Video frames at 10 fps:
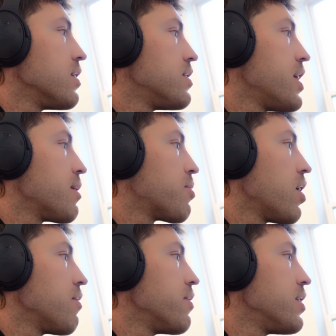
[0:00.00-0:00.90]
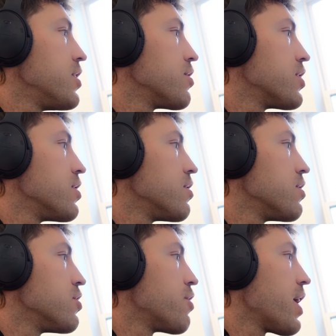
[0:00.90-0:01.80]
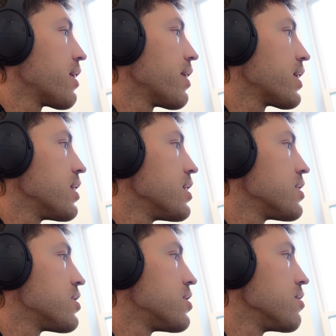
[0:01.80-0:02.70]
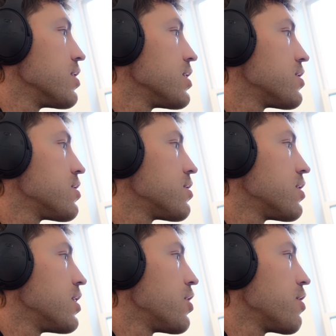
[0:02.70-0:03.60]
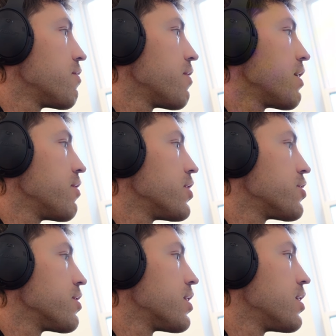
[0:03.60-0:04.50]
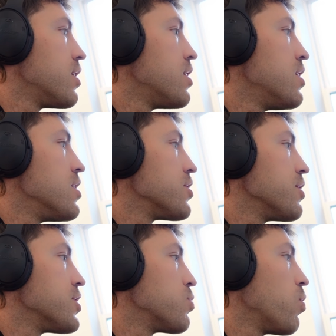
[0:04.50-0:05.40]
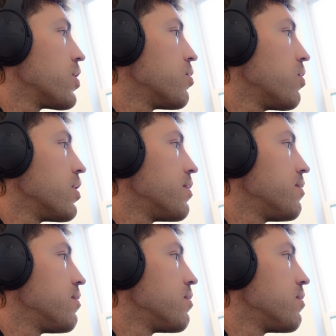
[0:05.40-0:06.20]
take profit, you can drag like this, do this, and then you have 500. So this is 1-to-1